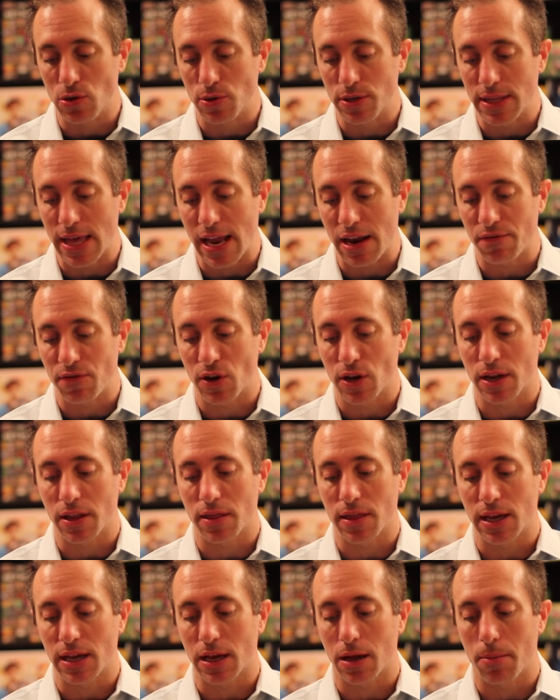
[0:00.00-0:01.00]
doing that if you're
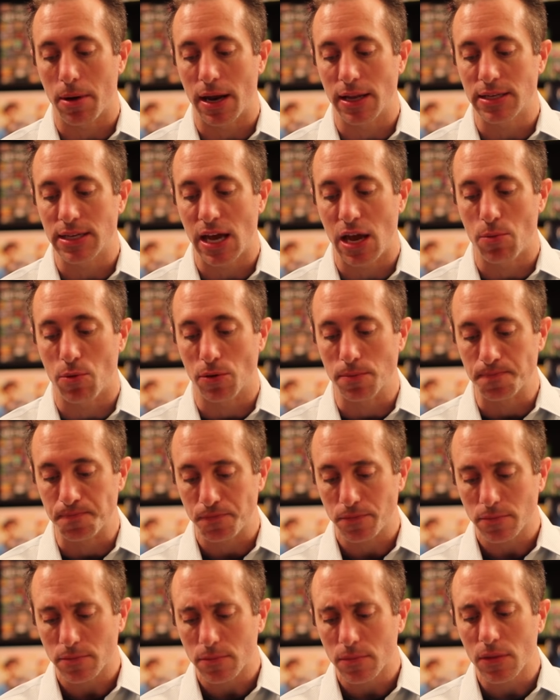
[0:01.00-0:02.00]
thinking about a table.
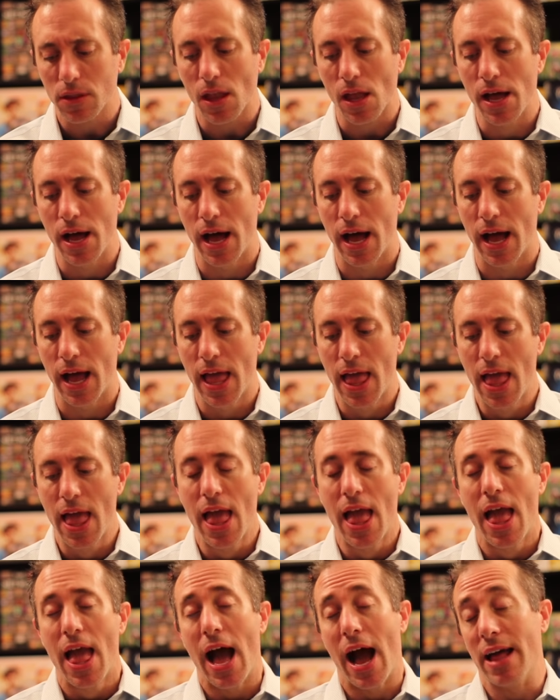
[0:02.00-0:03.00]

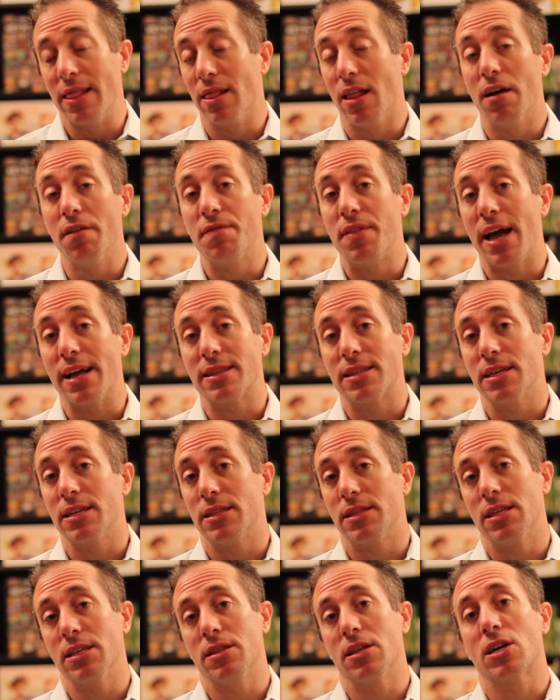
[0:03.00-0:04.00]
I love that
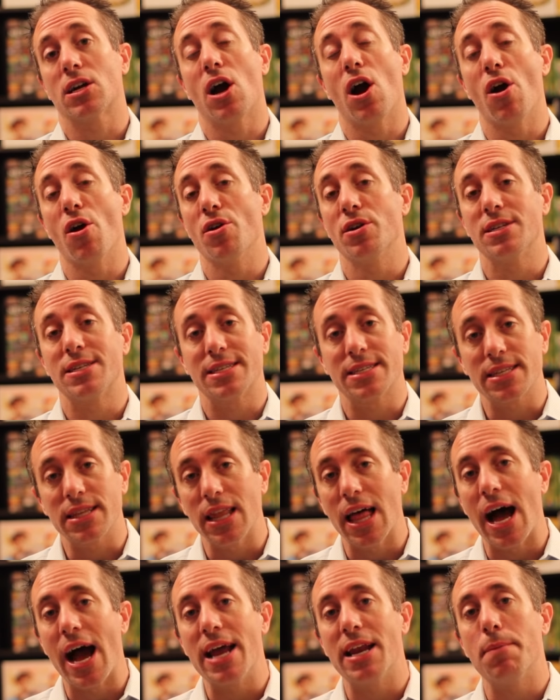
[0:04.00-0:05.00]
the cards
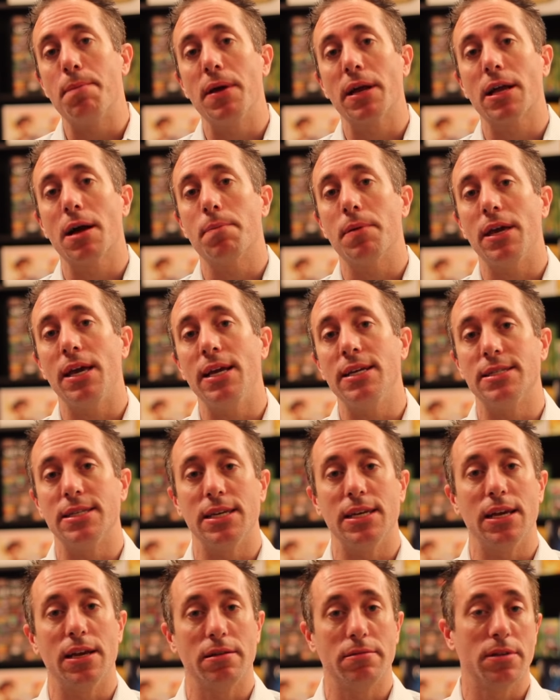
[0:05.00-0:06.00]
slide and pick up
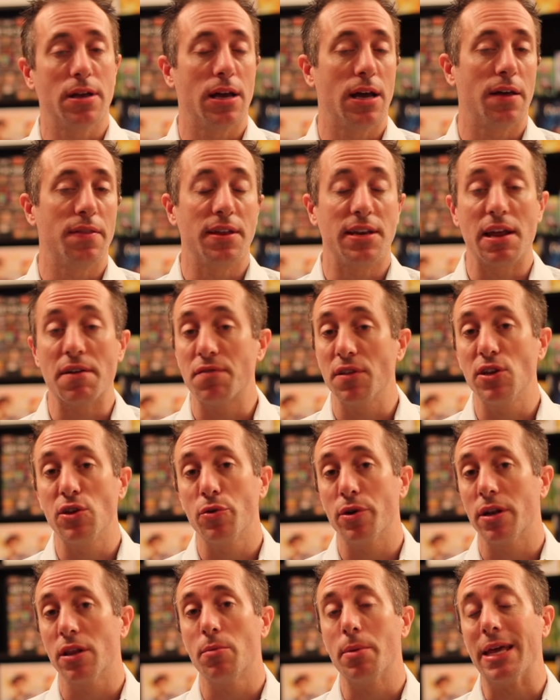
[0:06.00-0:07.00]
easy. They definitely
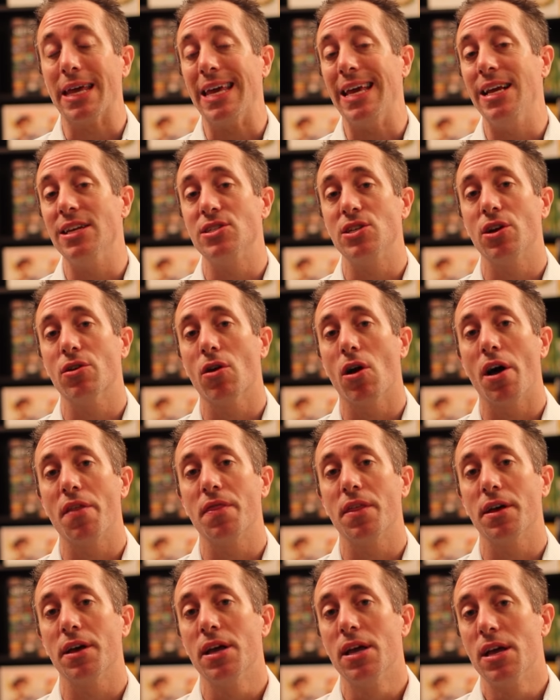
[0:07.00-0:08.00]
do it a little bit easier
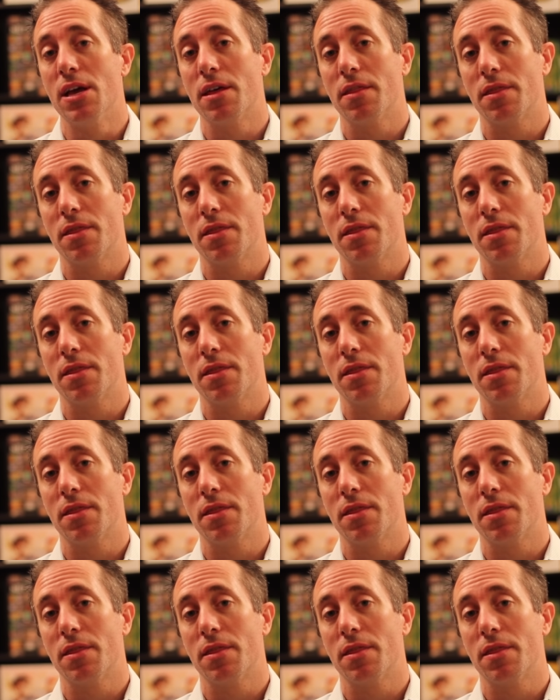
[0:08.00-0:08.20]
on the